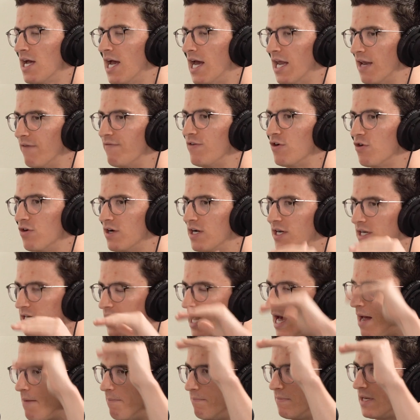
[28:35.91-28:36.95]
and if you're
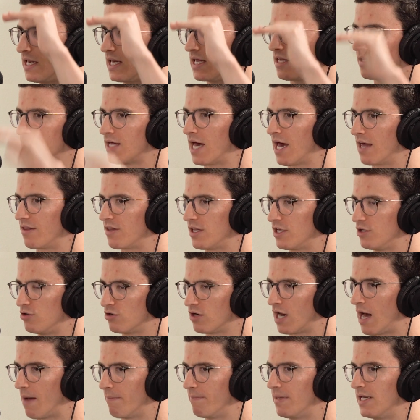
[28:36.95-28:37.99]
not meeting that, then you're
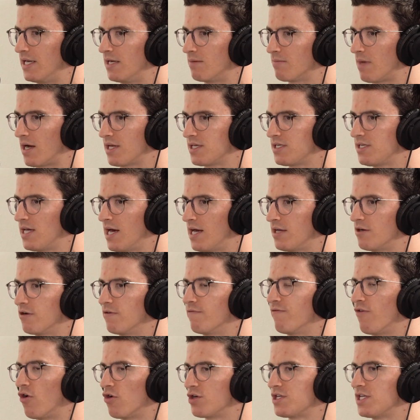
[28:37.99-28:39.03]
not meeting my
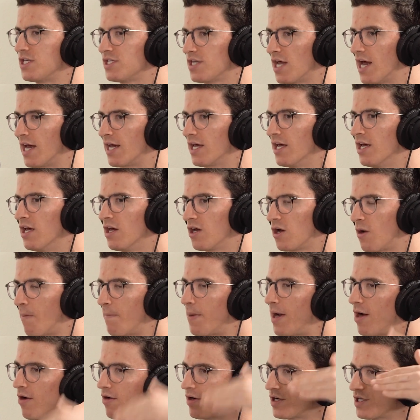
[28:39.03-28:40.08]
standard, versus like
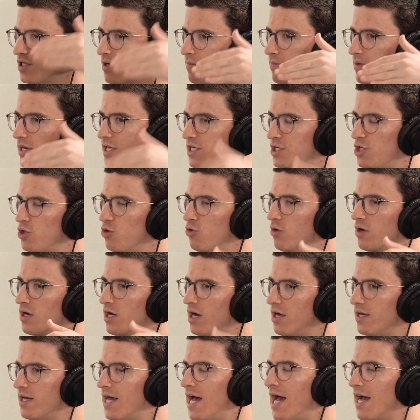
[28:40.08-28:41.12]
comparing somebody to
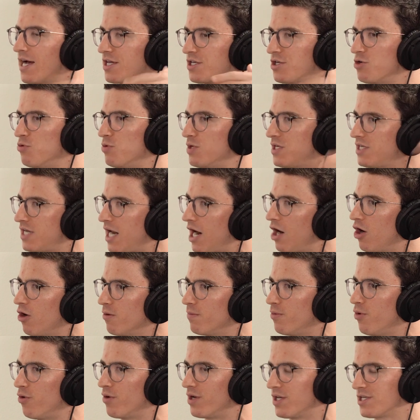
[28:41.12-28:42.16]
an ex who was
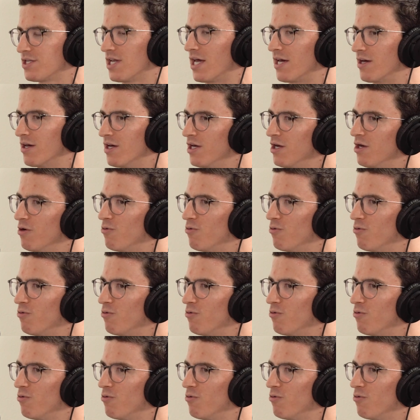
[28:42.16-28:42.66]
terrible, and it's like,